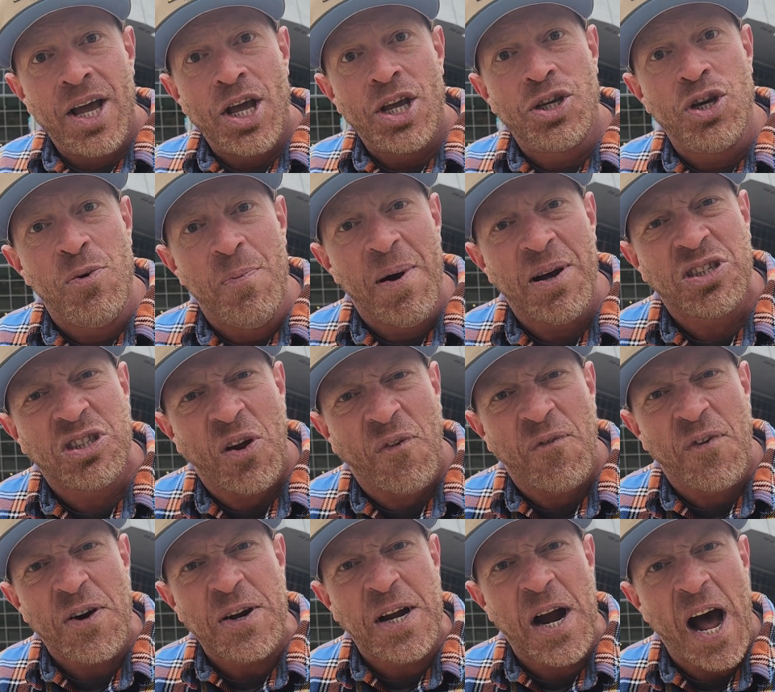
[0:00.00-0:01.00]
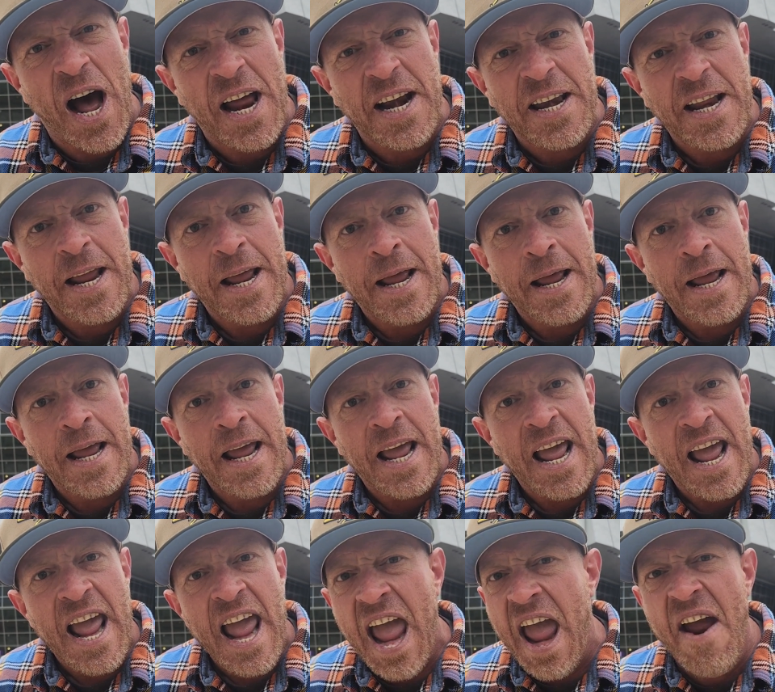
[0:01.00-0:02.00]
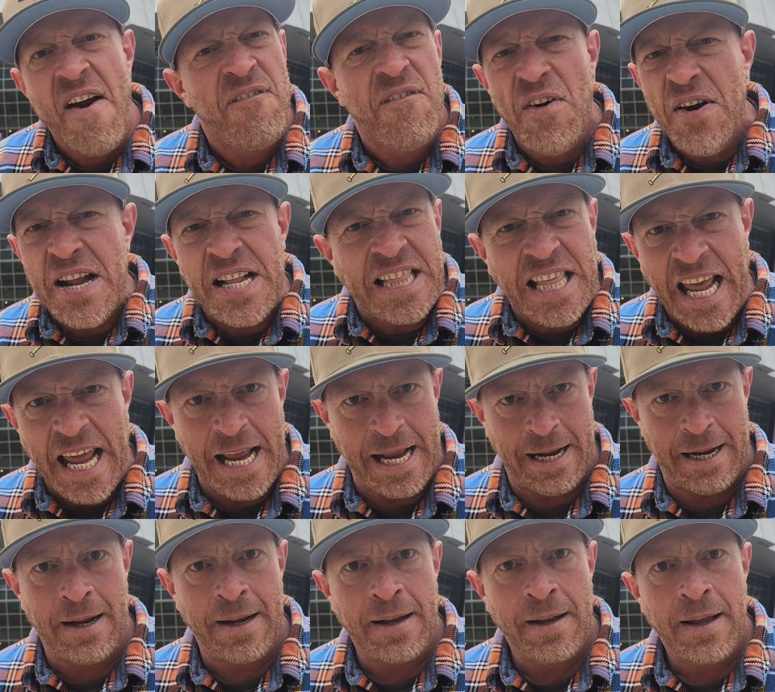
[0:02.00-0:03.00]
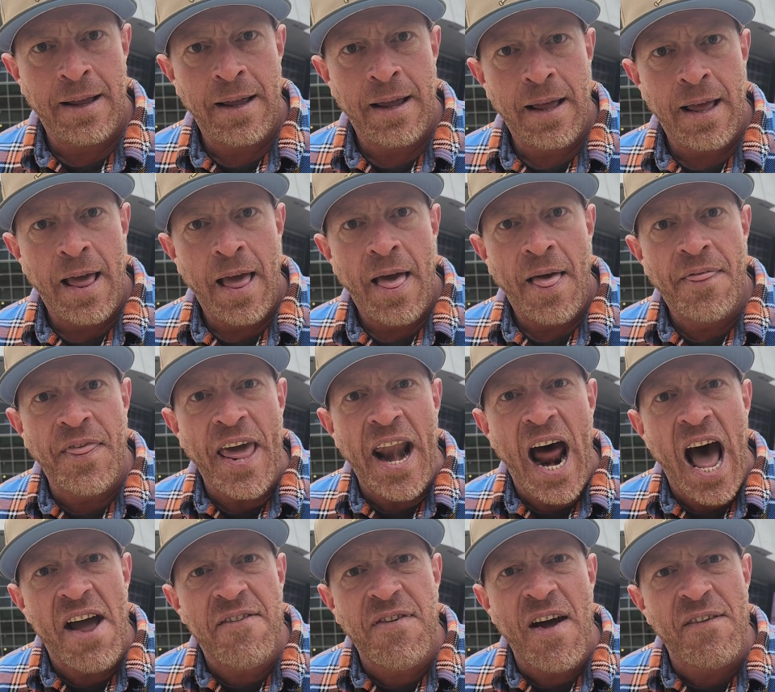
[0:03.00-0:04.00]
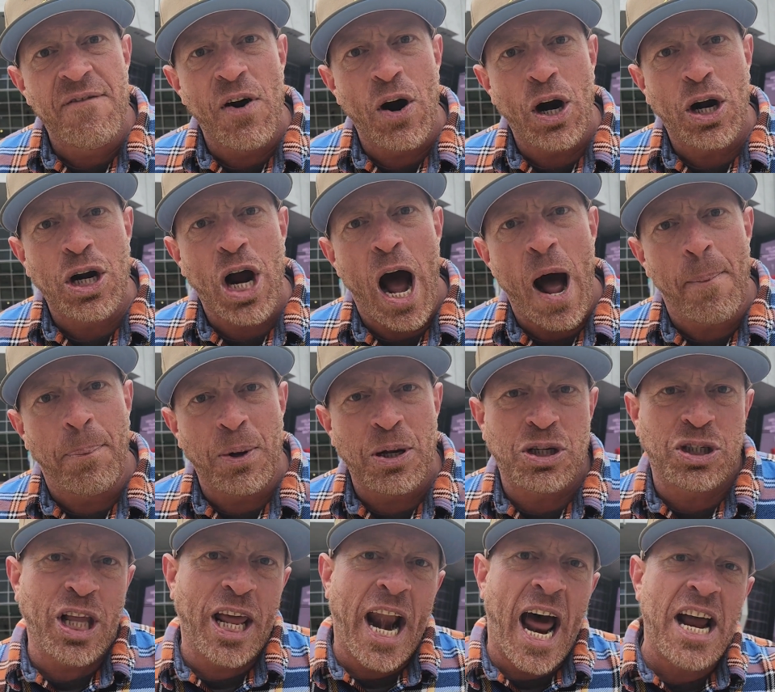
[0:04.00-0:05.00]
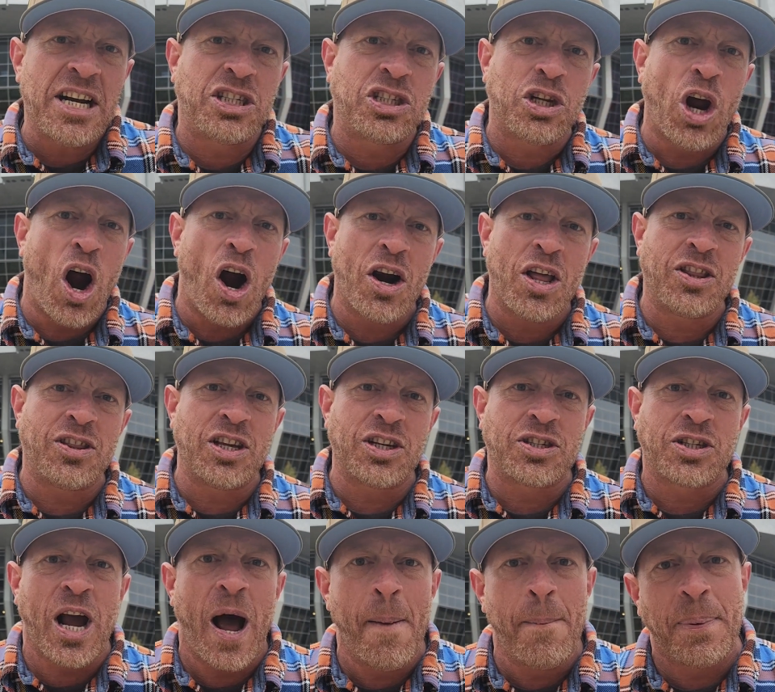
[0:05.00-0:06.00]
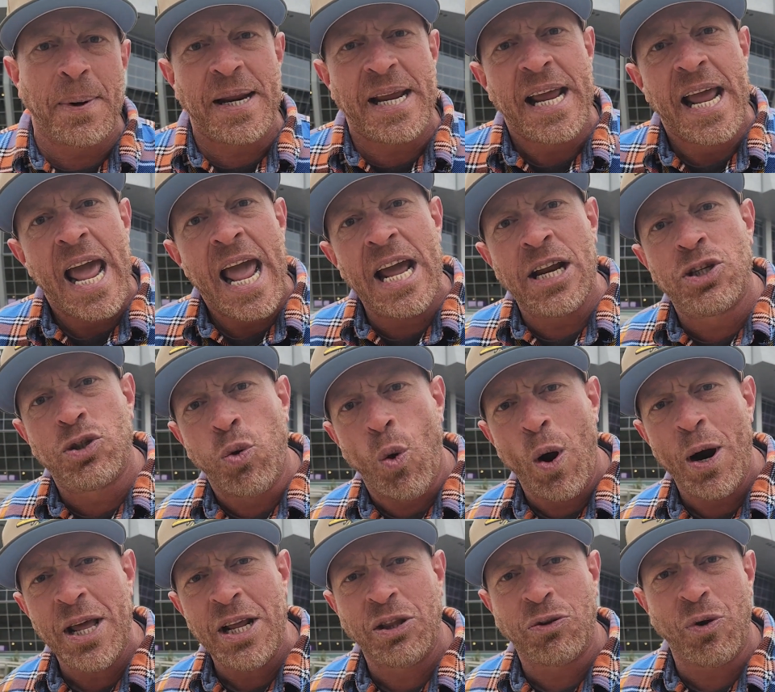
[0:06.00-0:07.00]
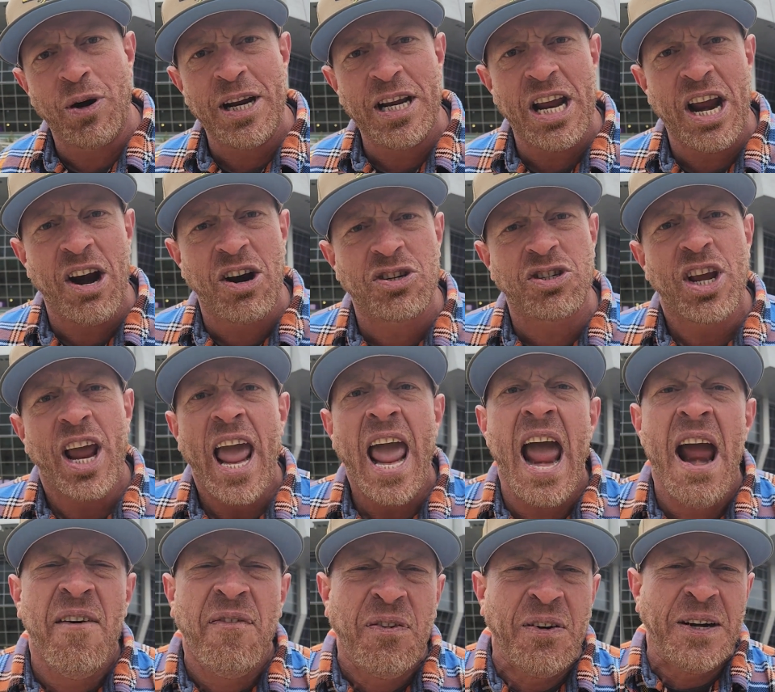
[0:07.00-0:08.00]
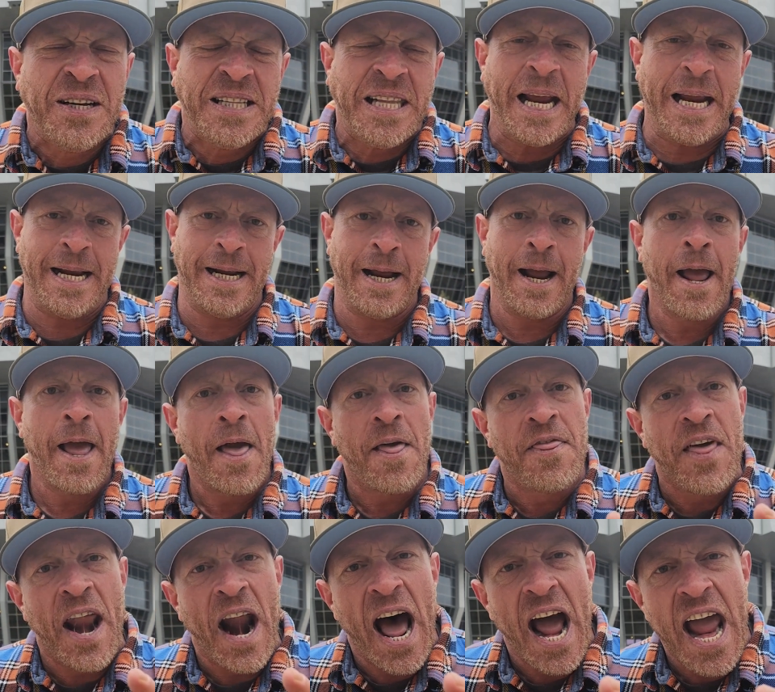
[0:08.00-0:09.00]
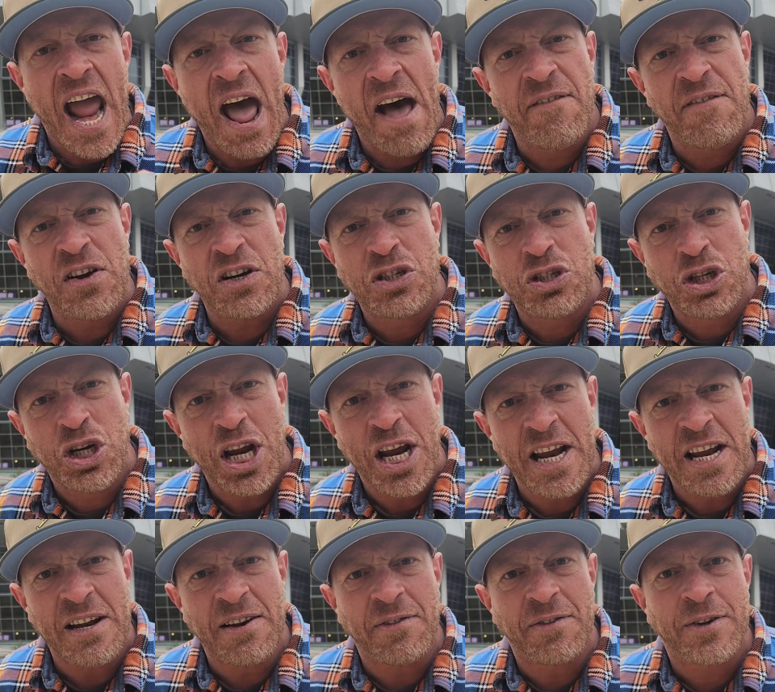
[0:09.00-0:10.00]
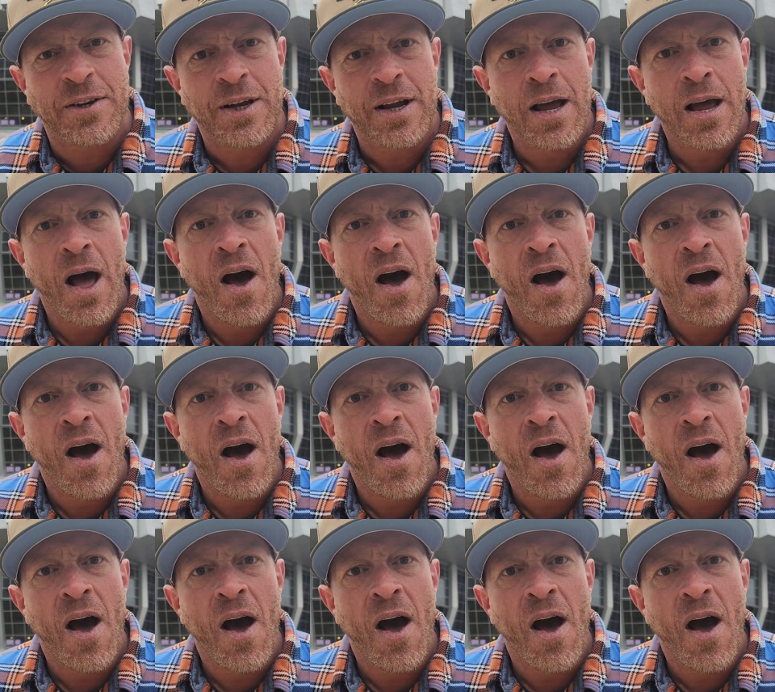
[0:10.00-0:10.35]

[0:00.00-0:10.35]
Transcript: You must have forgot everything that I've ever accomplished, that I started this company in 23 years, everything that I have achieved.